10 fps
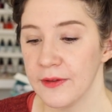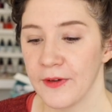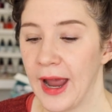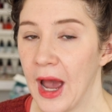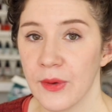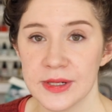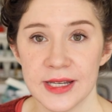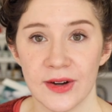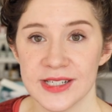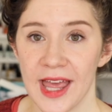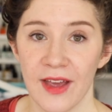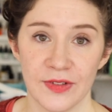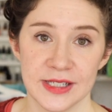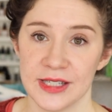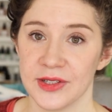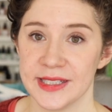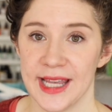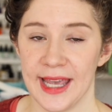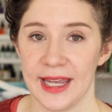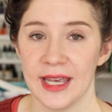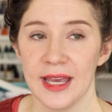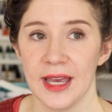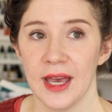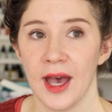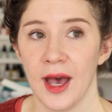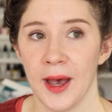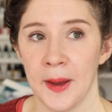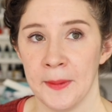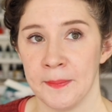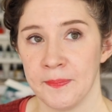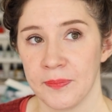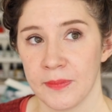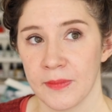for hours and hours every single day, um,